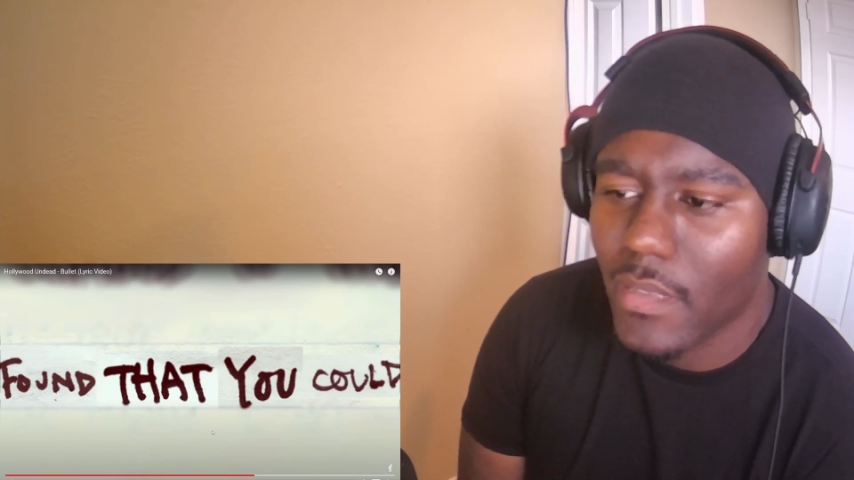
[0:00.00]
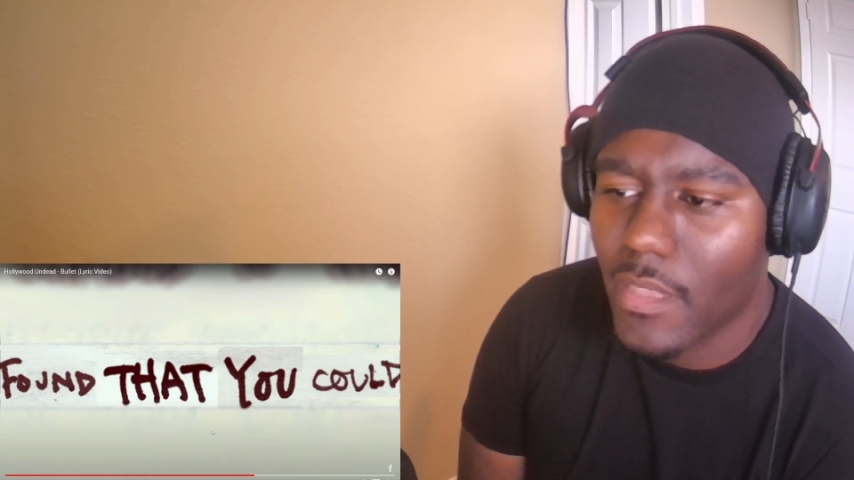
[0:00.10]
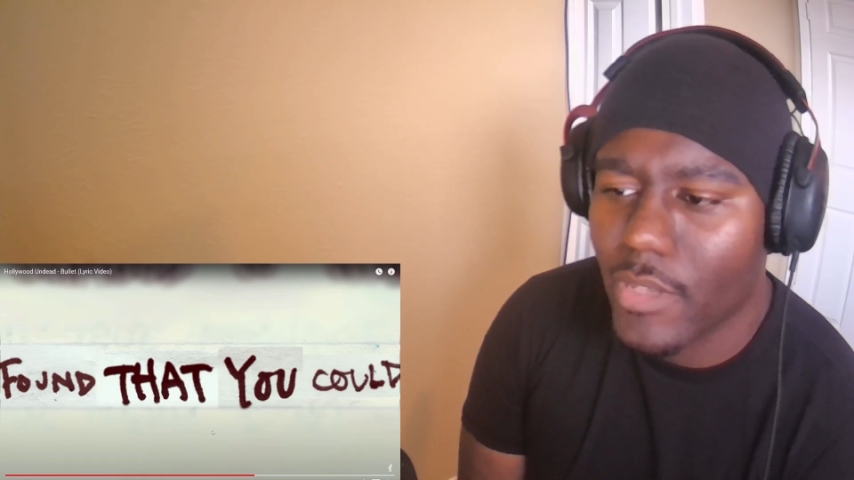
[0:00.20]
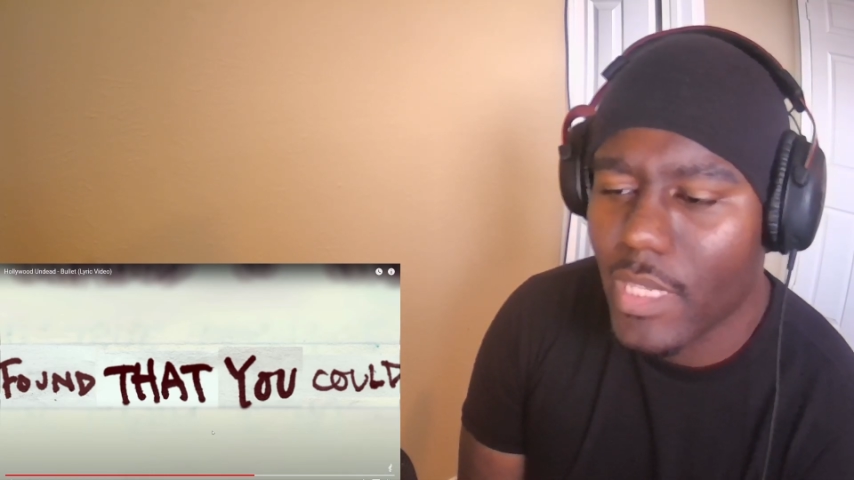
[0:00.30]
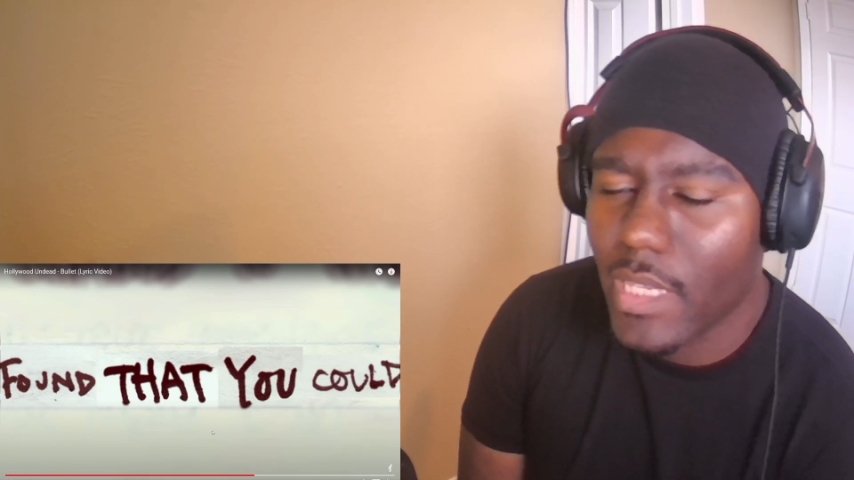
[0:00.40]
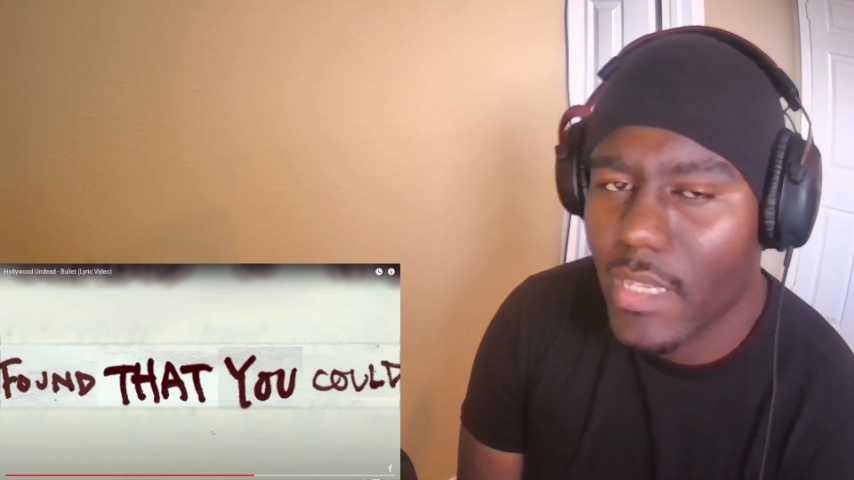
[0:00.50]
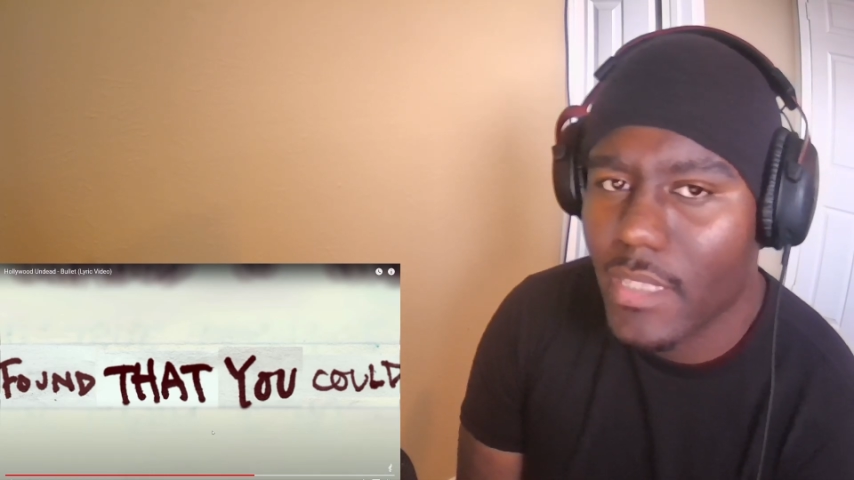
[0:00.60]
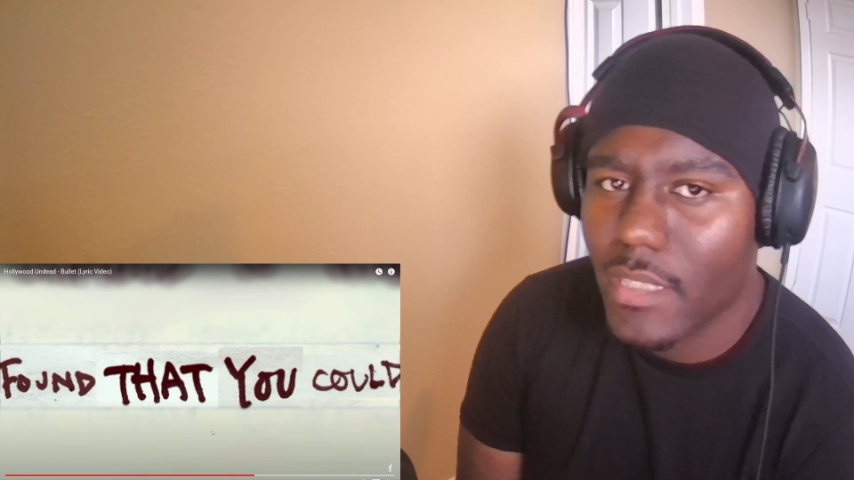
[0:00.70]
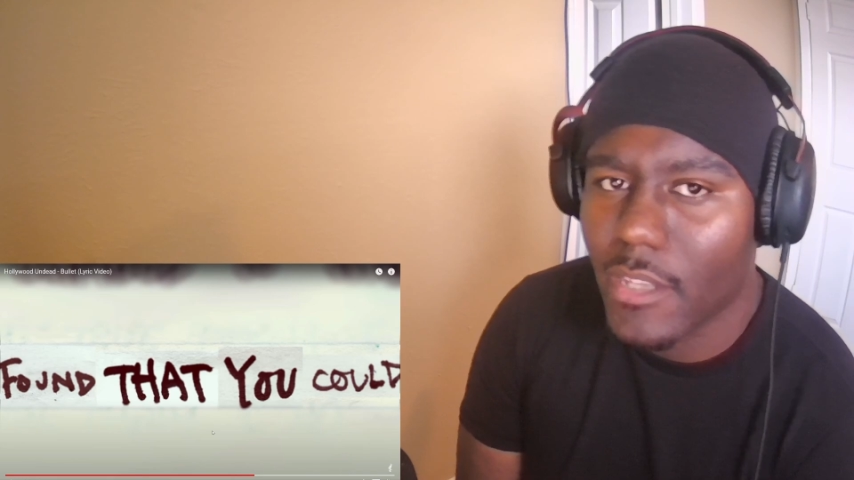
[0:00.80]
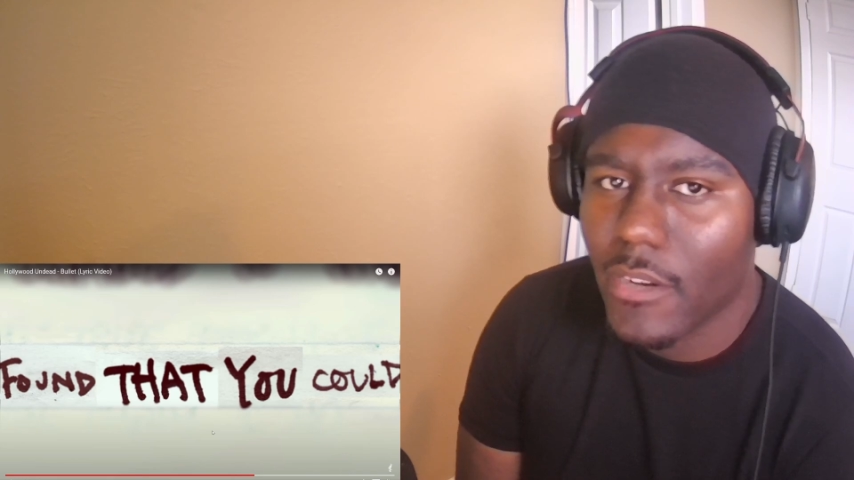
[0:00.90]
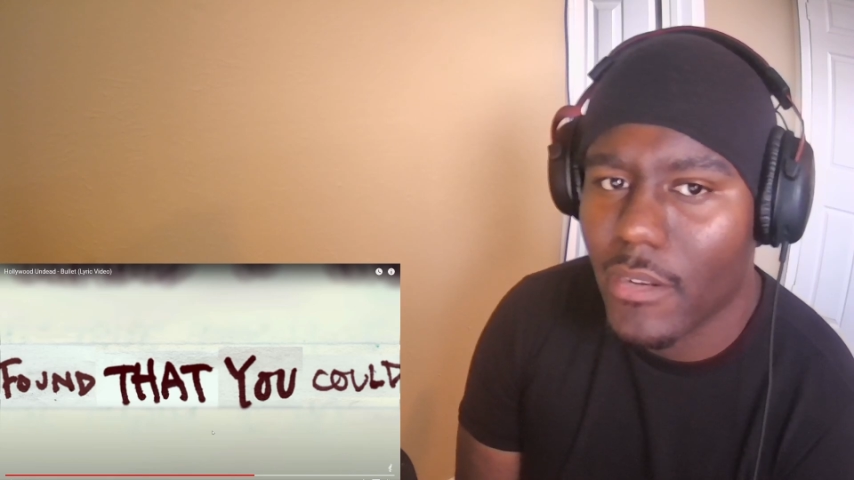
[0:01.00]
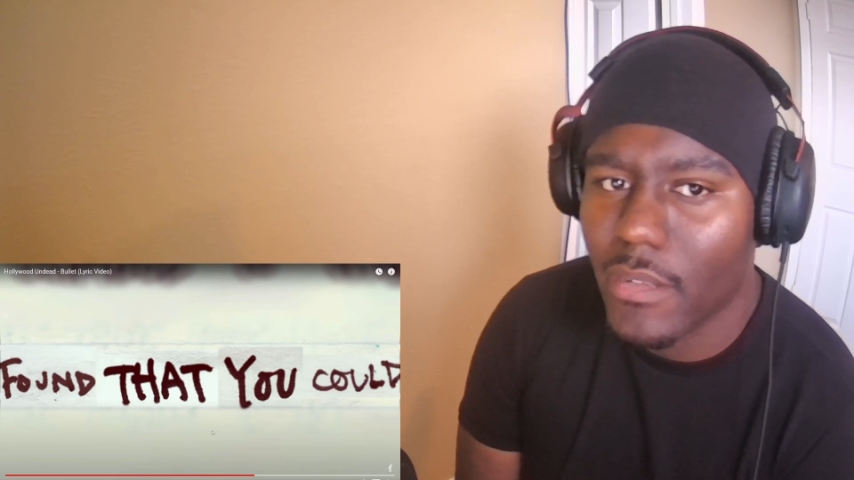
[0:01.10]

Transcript: their kids and they're,